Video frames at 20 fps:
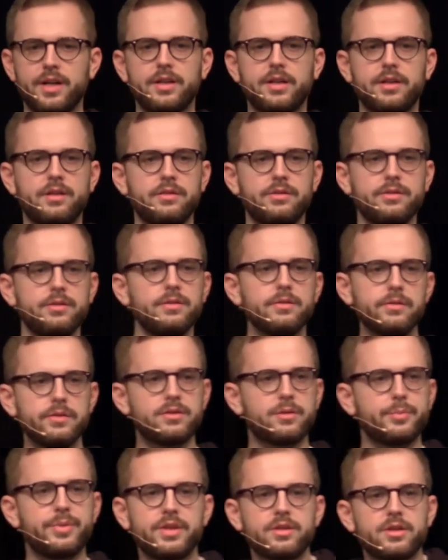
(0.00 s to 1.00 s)
by a
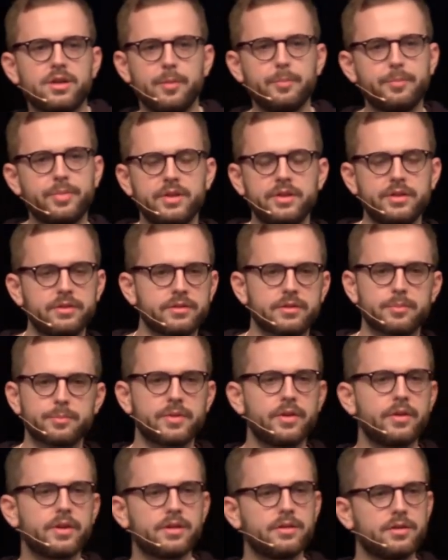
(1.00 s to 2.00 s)
European company or
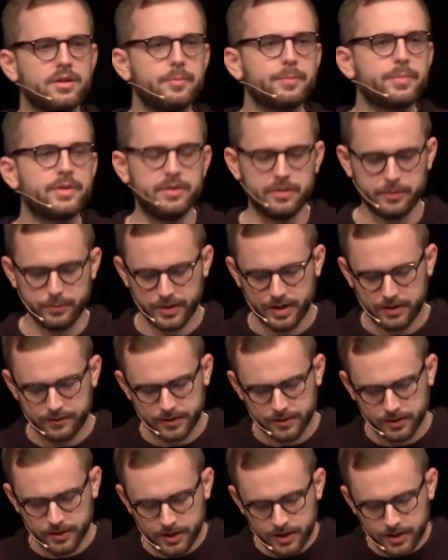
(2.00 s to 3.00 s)
American company or
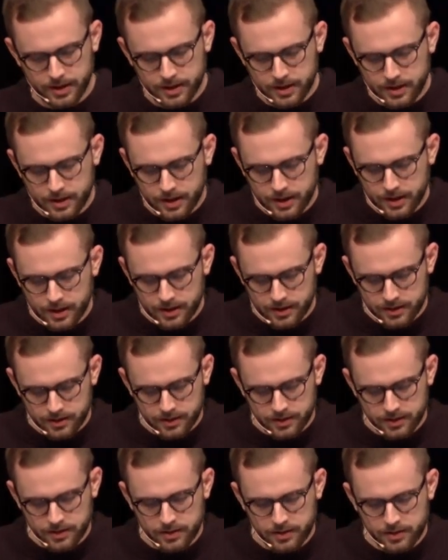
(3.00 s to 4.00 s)
whatever,
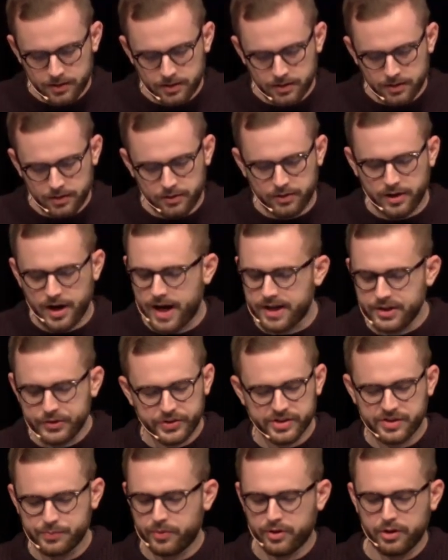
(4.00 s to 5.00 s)
there are
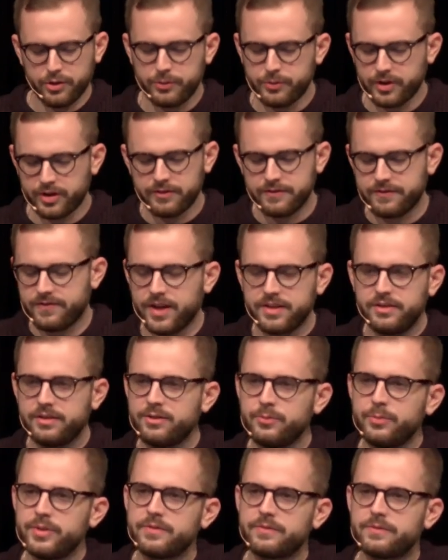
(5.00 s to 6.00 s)
hundreds more who are
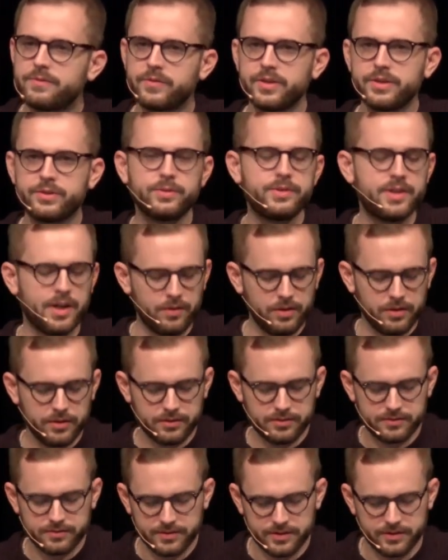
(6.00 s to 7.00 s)
infected with
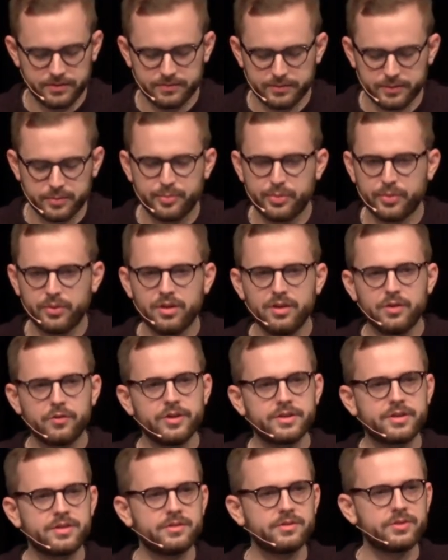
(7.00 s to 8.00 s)
free-to-download or poorly
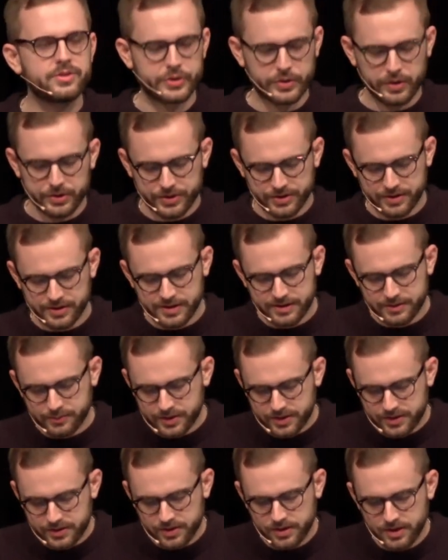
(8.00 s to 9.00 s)
written Trojans,
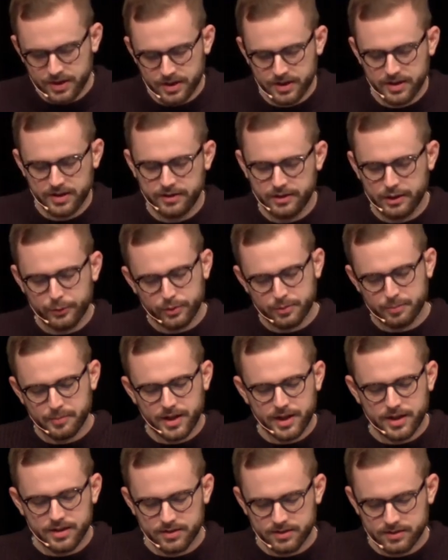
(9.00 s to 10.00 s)
which, you know, would
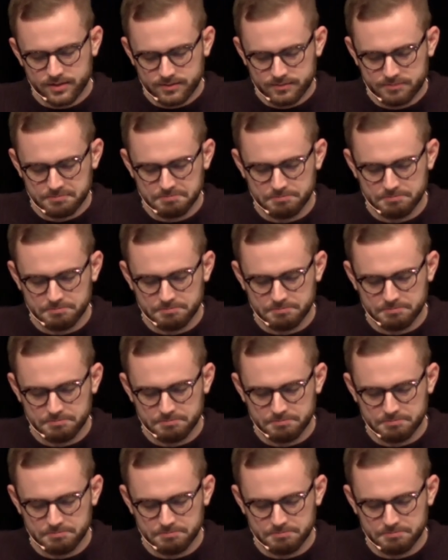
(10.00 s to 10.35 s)
make